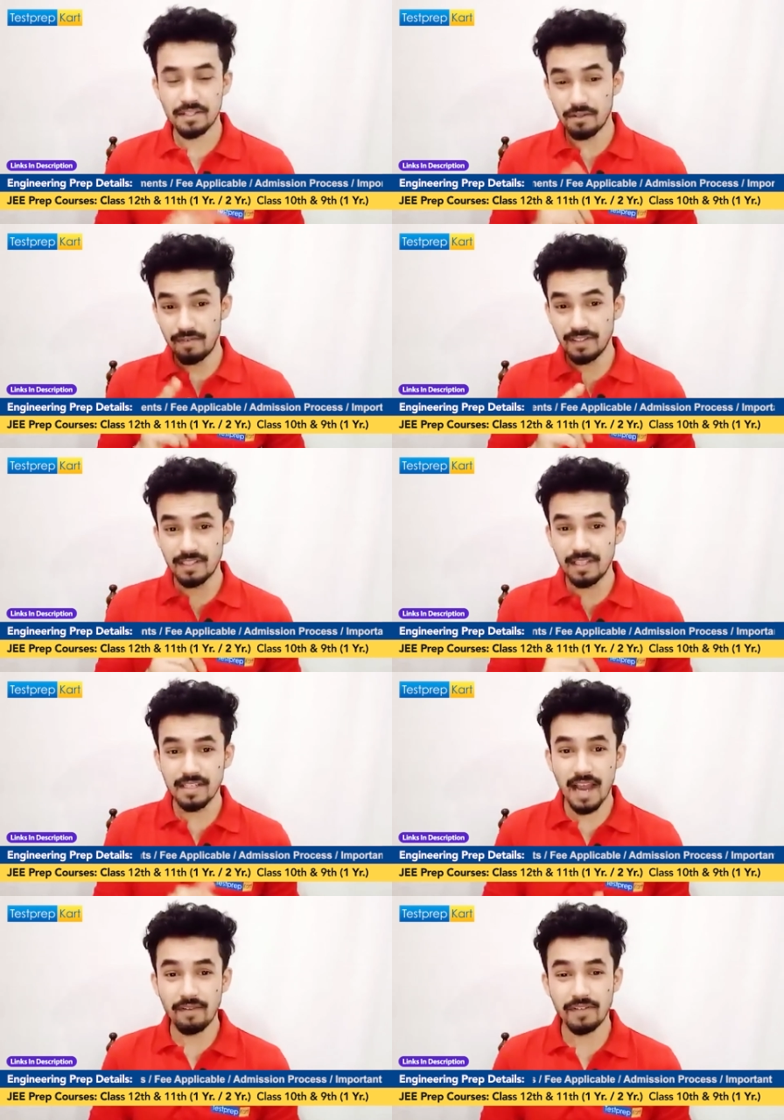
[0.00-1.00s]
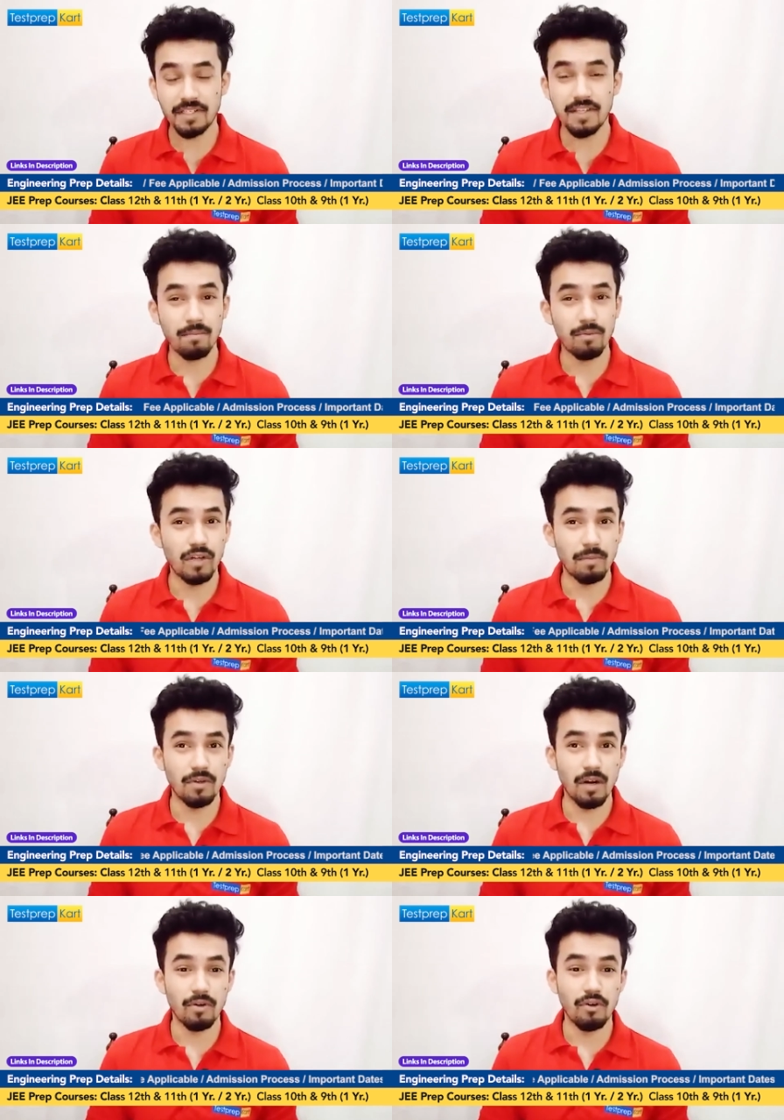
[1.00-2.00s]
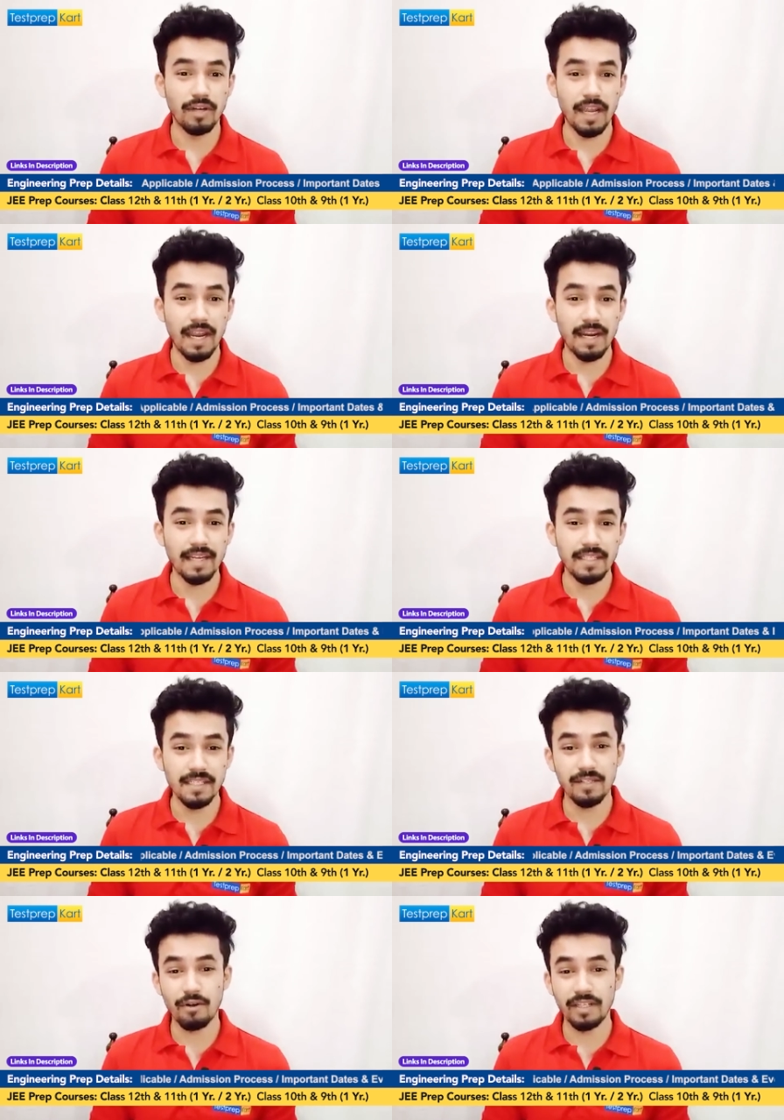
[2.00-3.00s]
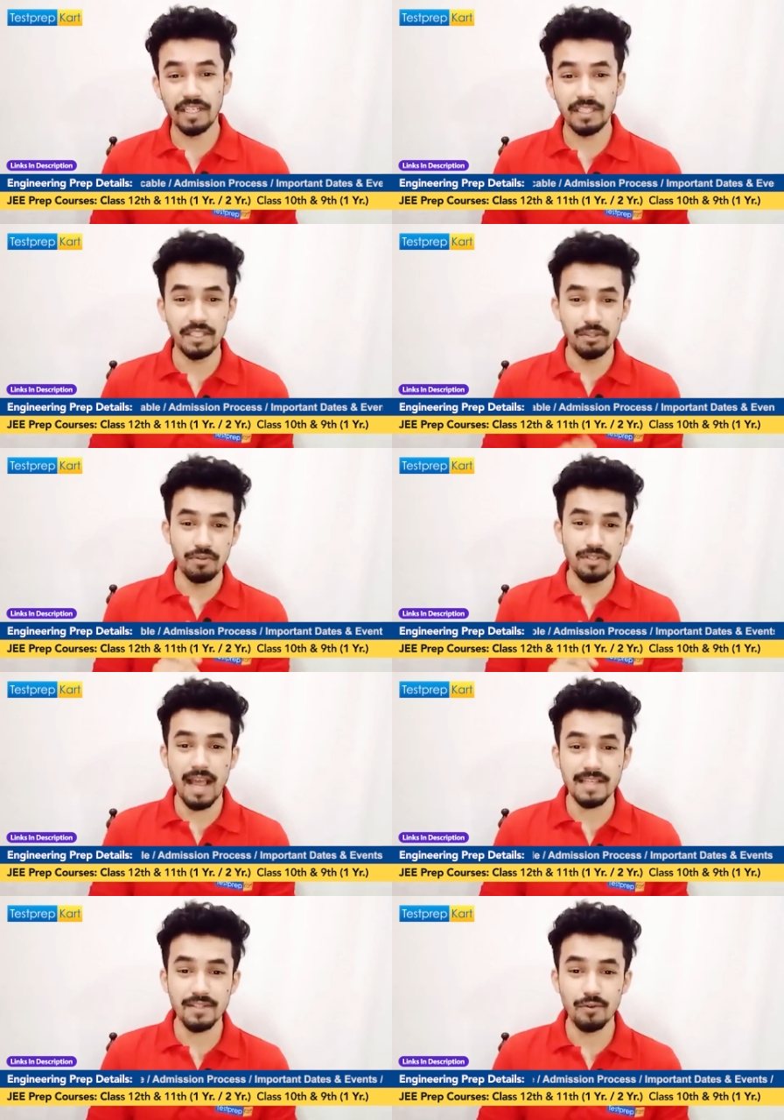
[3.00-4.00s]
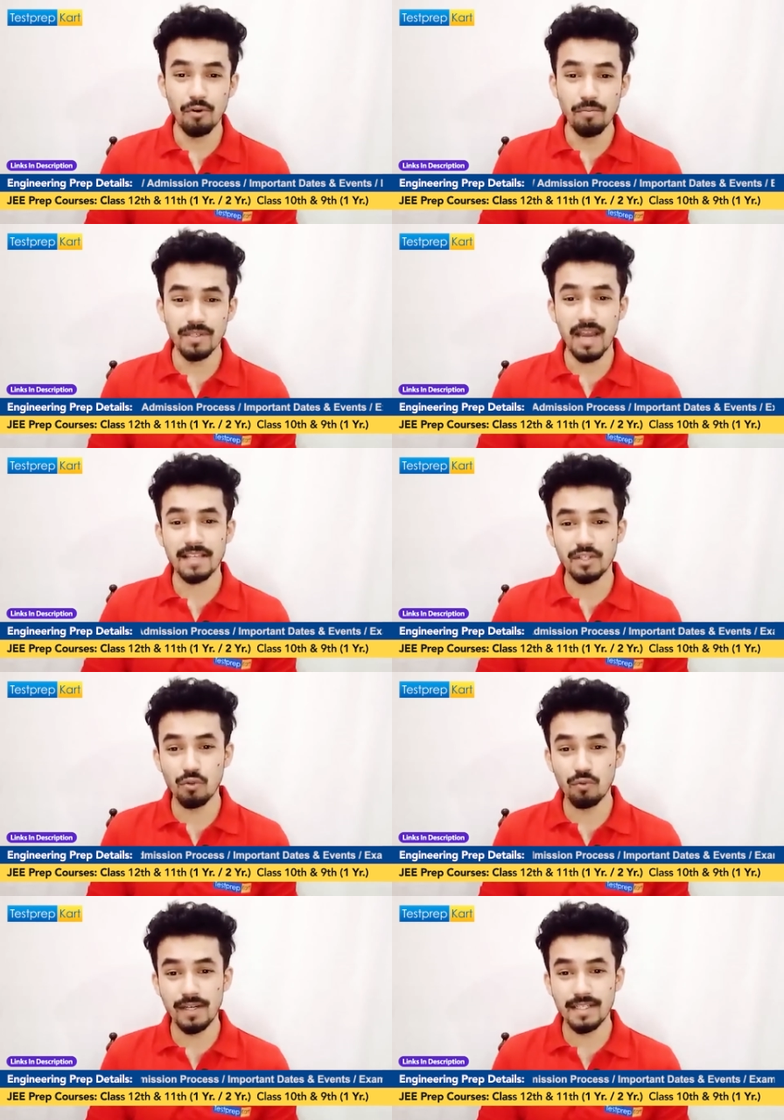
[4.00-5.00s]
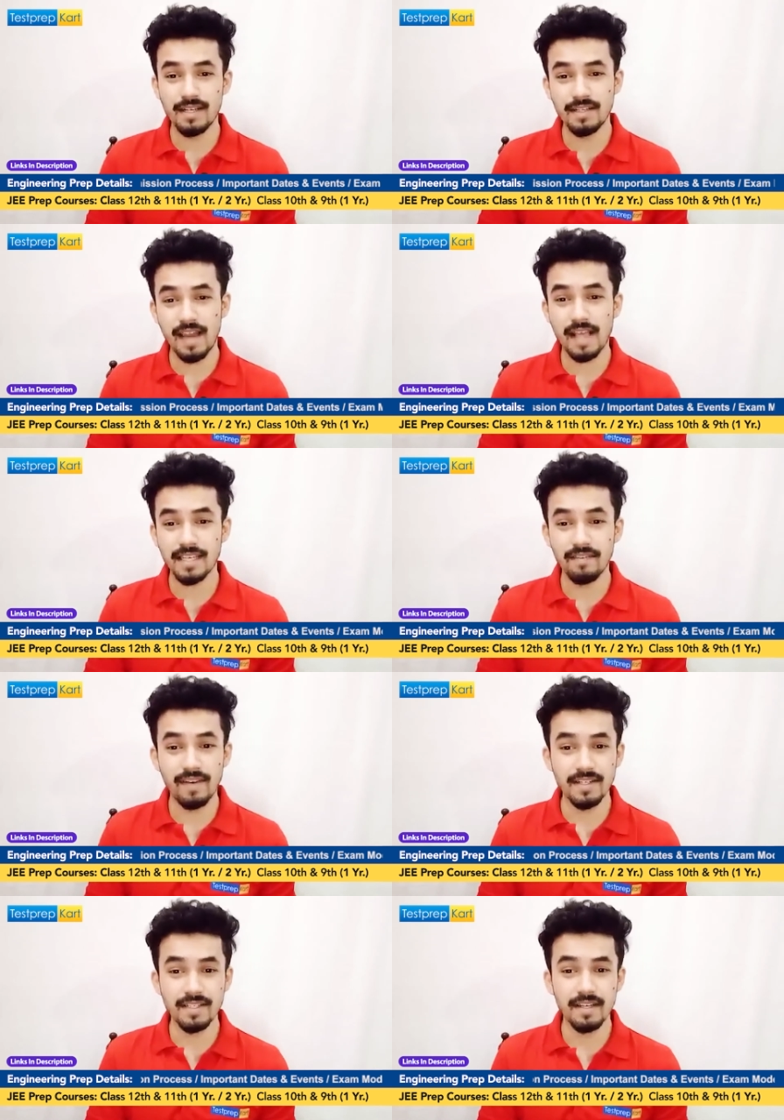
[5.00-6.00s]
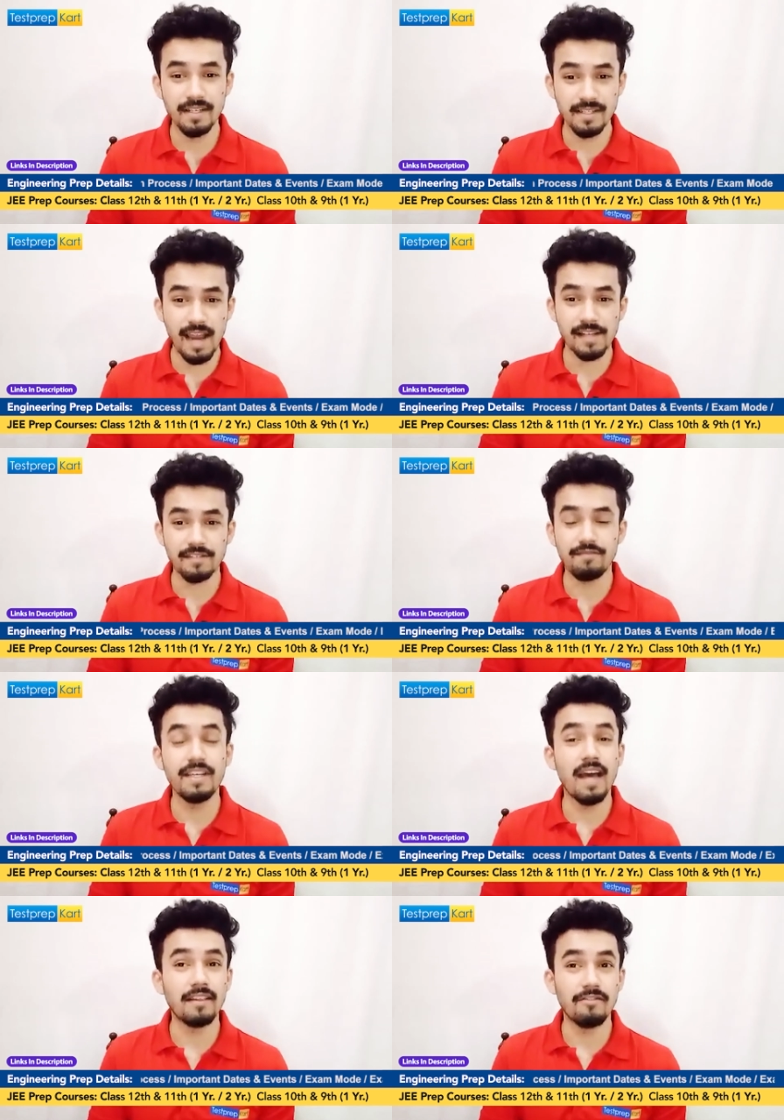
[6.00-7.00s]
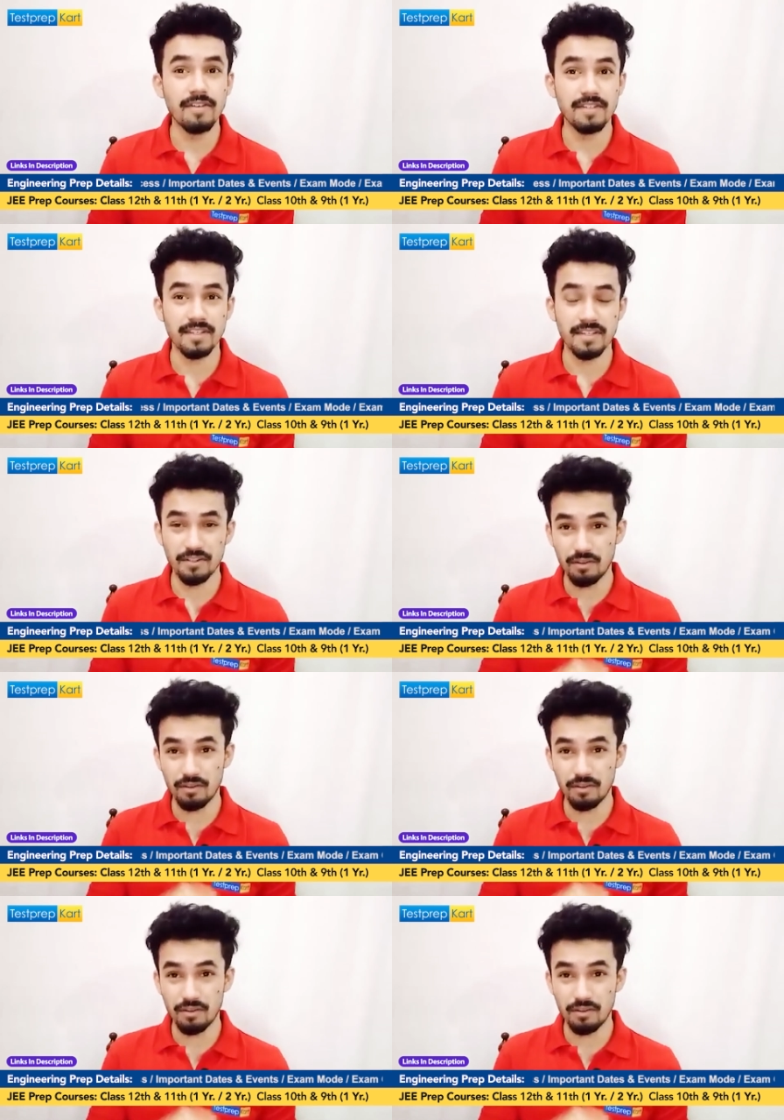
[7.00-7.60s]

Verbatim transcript: So visit the site which is www.nitt.edu slash home slash students slash events slash VR360.